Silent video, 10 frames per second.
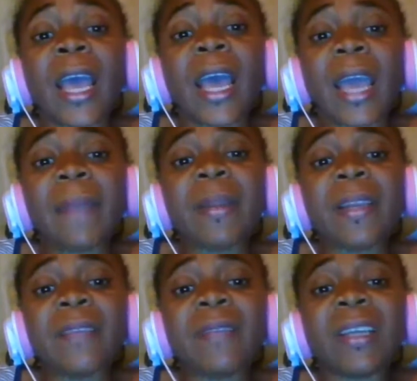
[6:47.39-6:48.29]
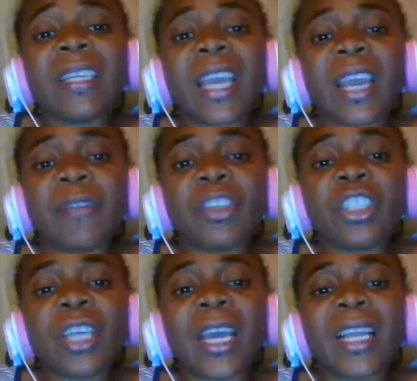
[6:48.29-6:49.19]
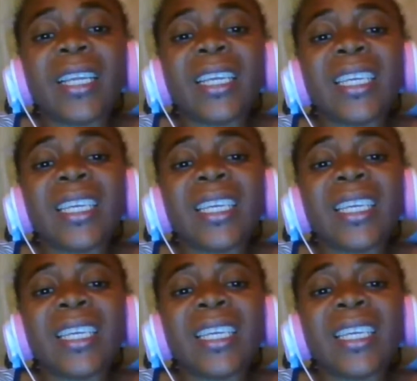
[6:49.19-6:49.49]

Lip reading: I believe that every child